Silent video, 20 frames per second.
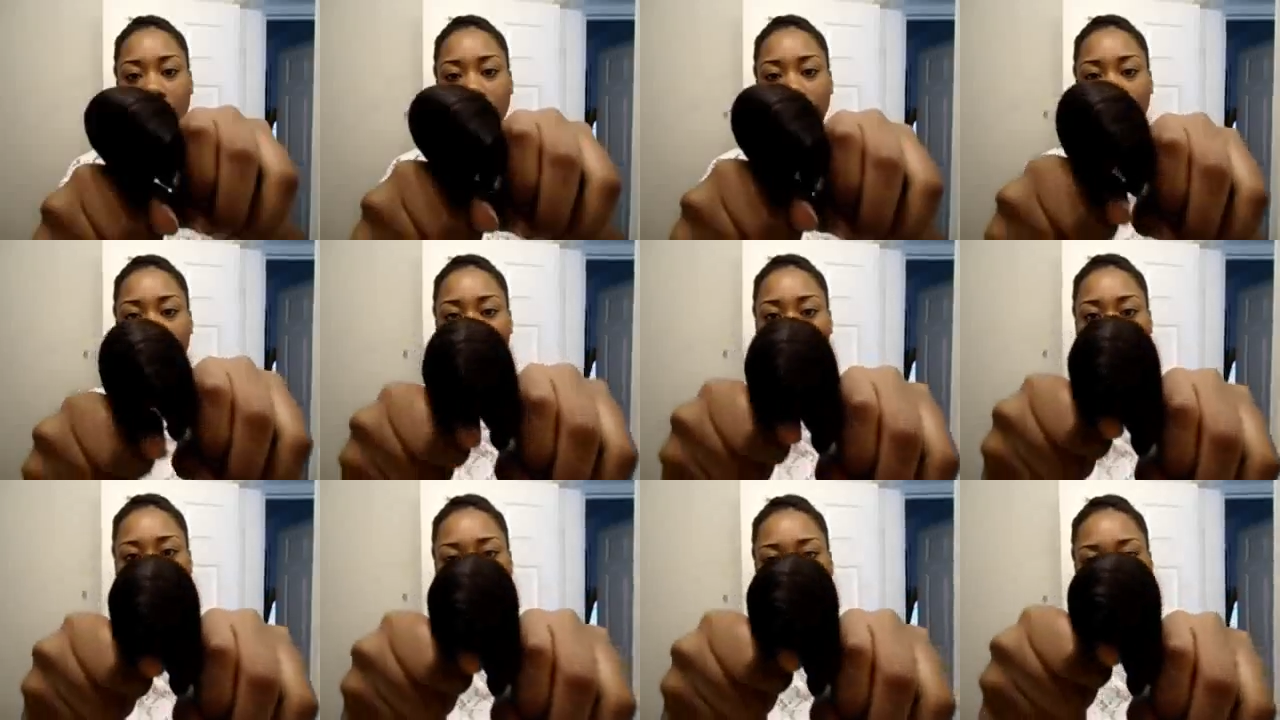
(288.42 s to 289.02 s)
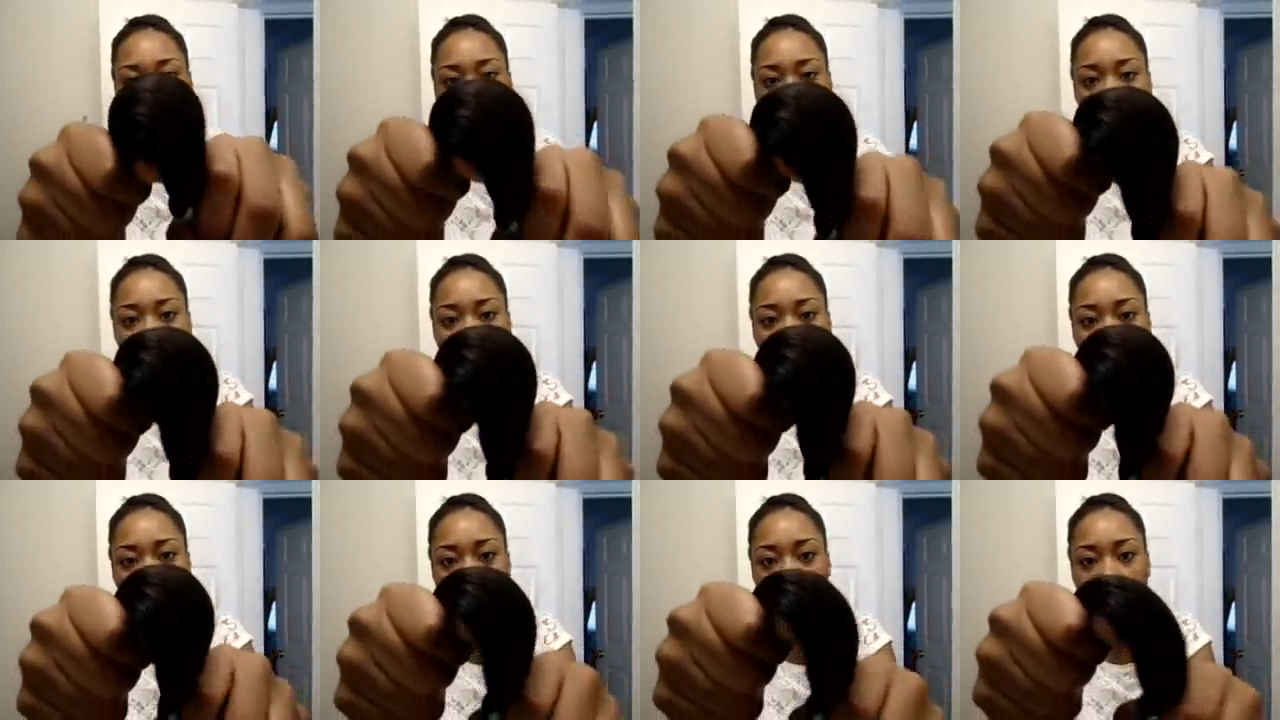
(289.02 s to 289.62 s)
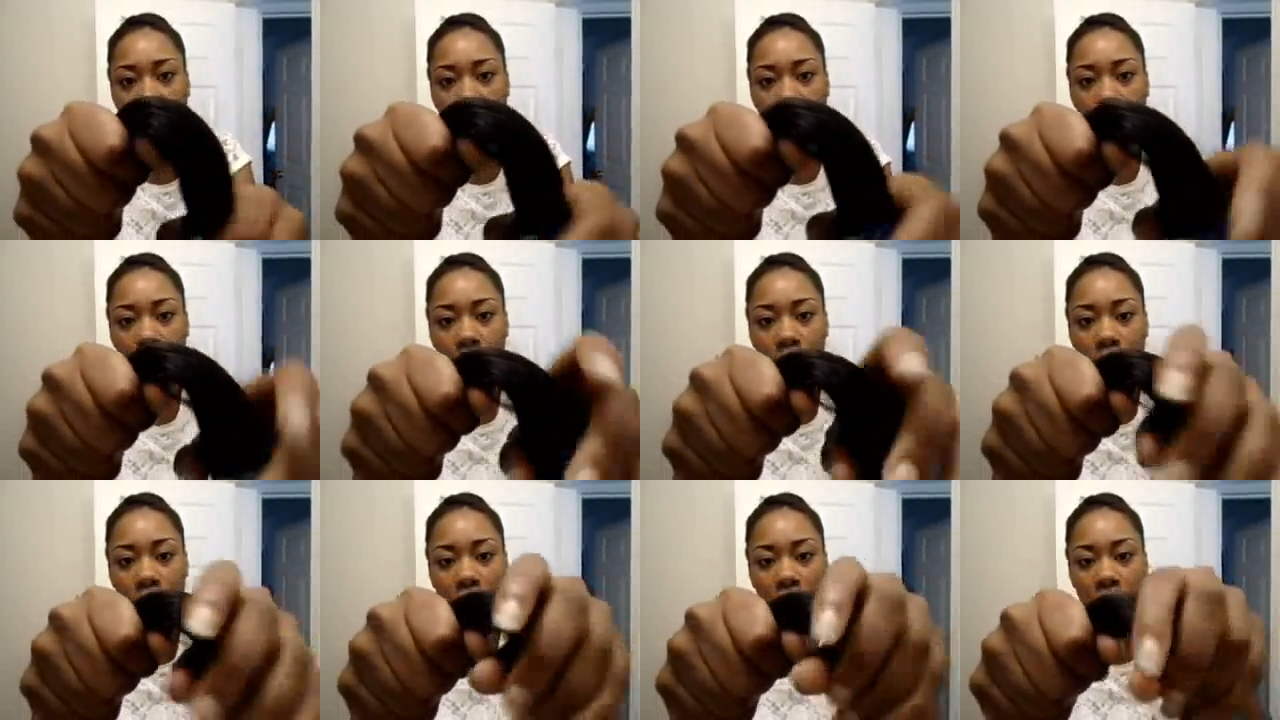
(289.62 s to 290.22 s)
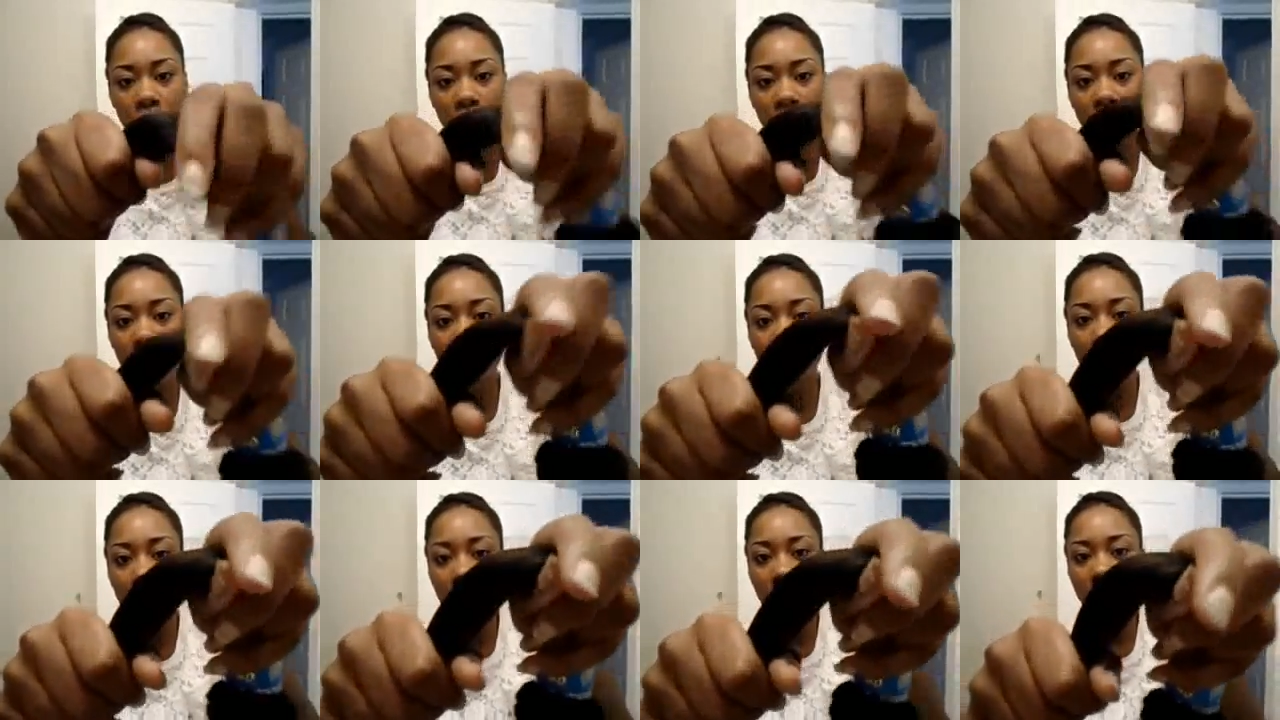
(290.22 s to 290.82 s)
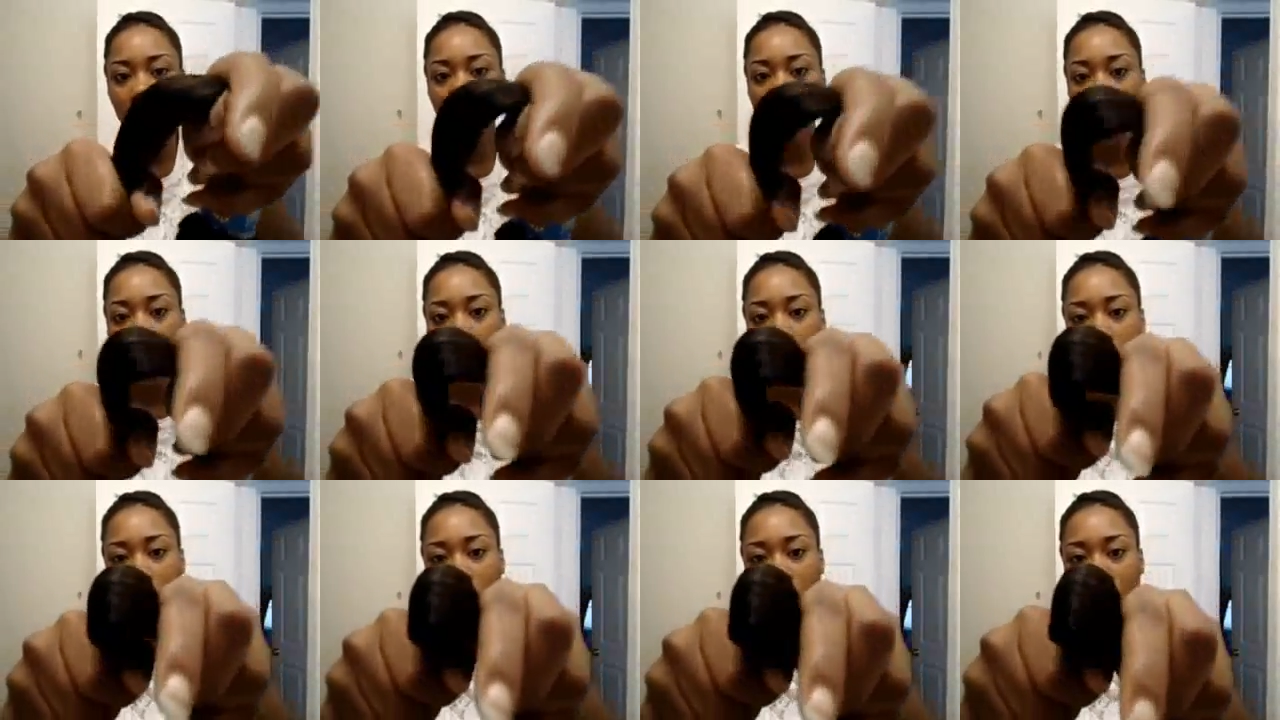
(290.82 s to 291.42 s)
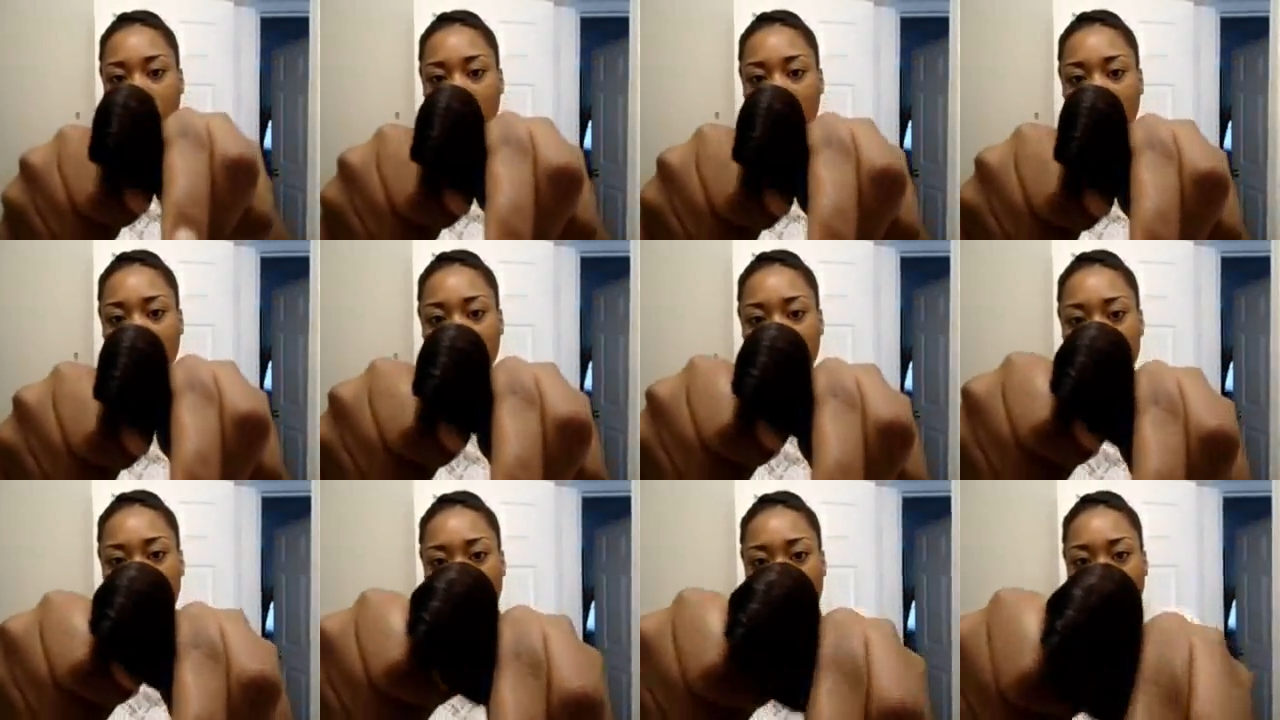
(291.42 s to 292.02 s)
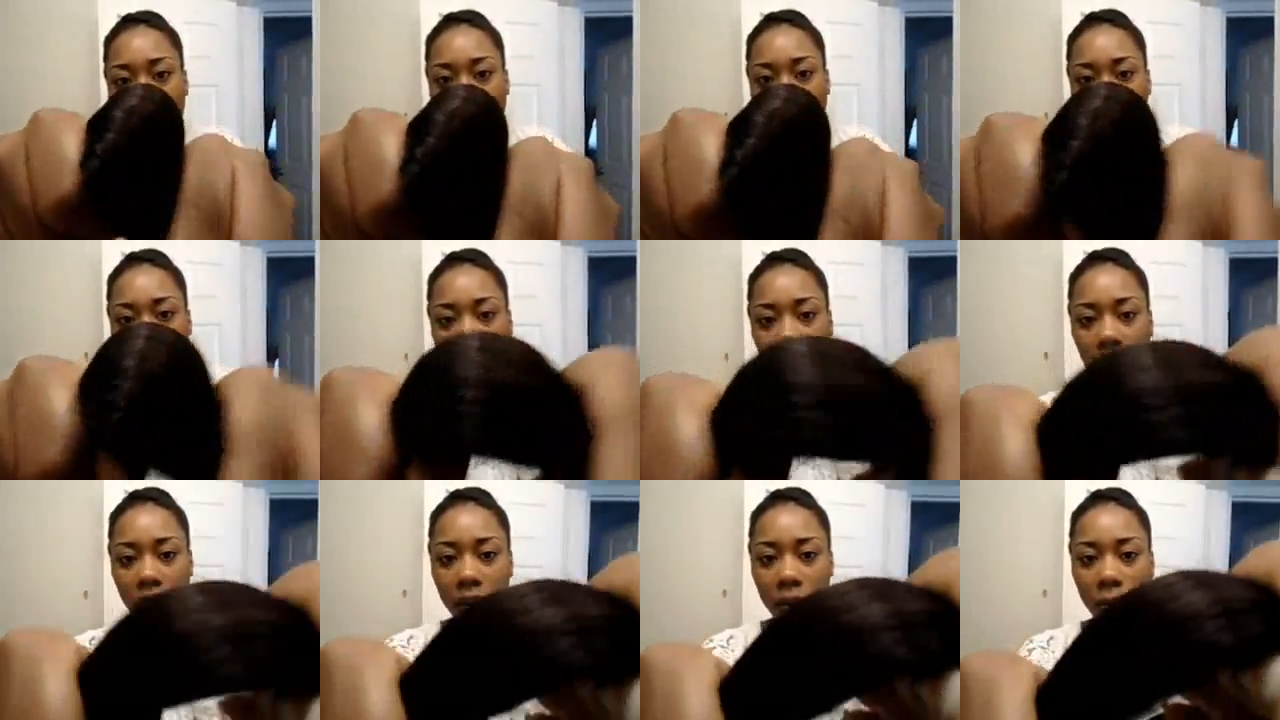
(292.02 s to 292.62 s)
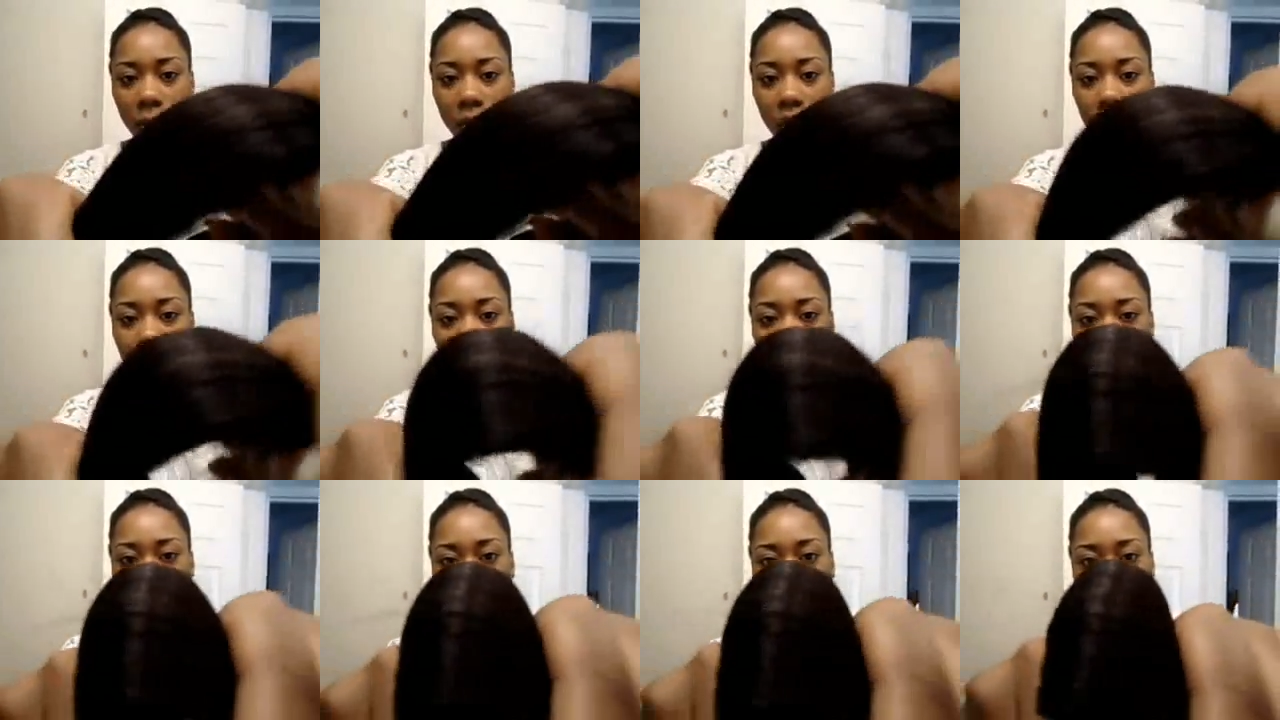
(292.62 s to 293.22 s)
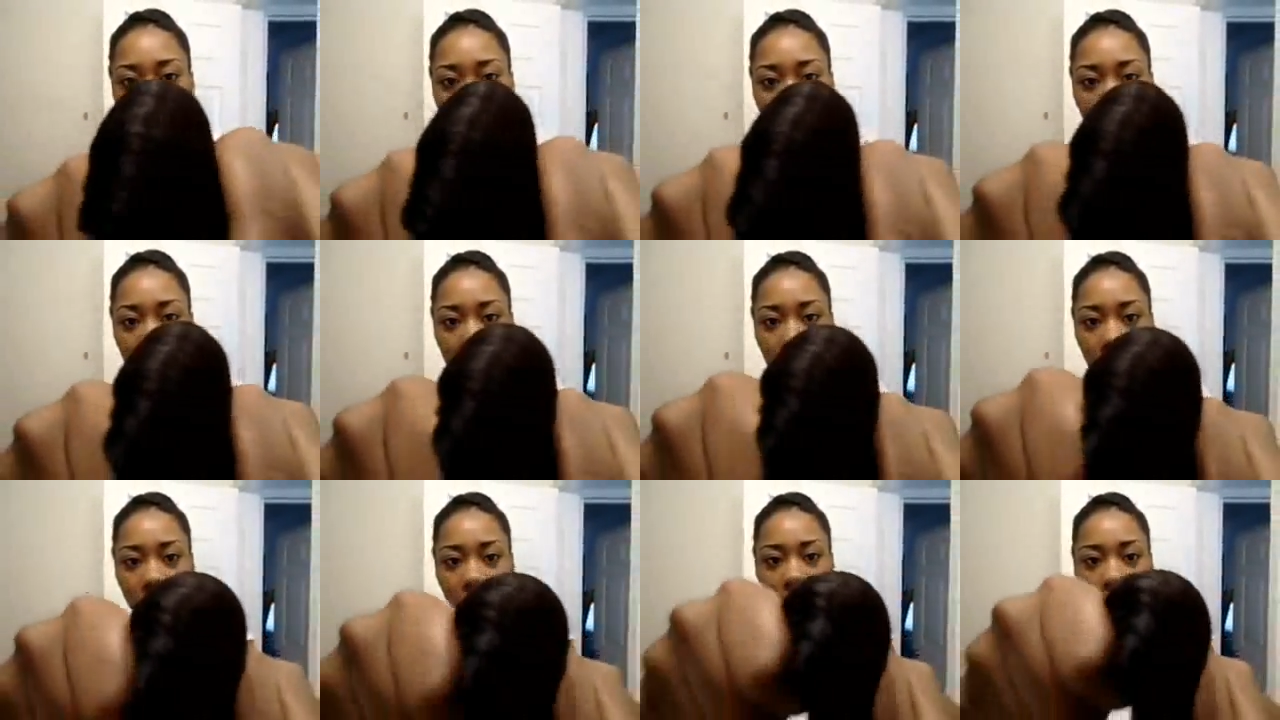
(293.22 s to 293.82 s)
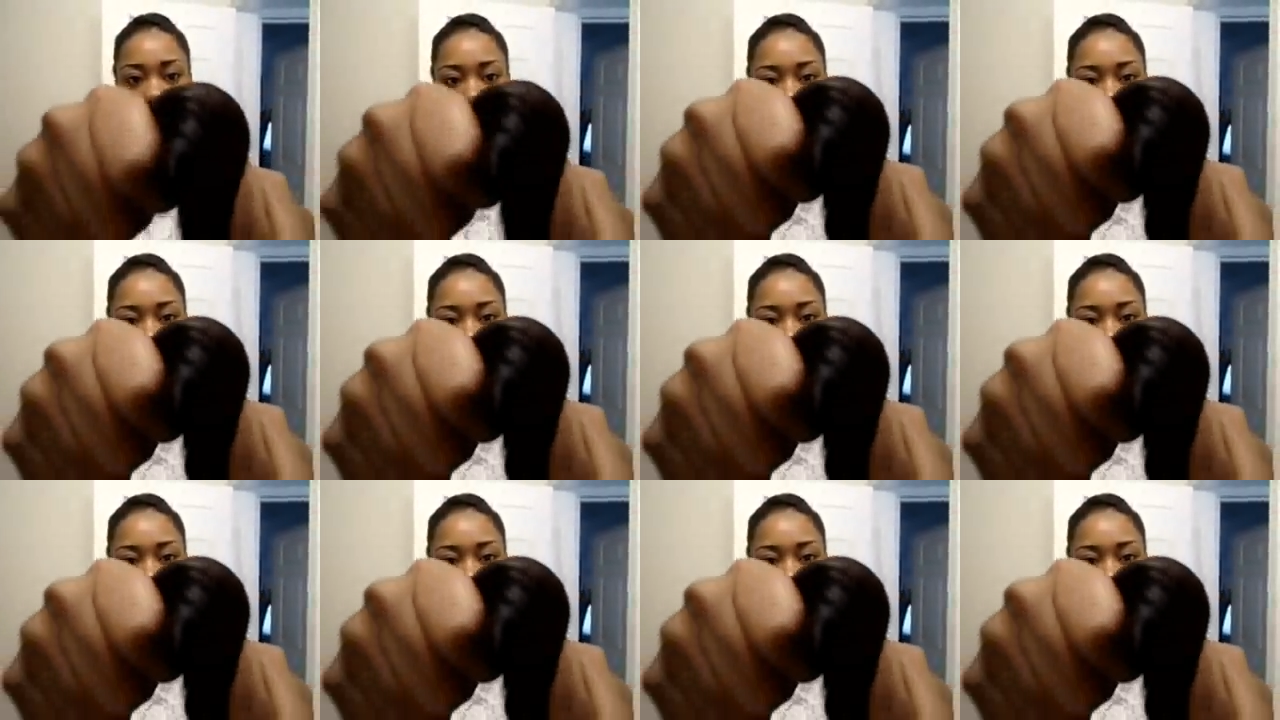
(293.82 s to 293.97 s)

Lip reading: Like if you can see, like when you bend it, all the hairs aren't like one length.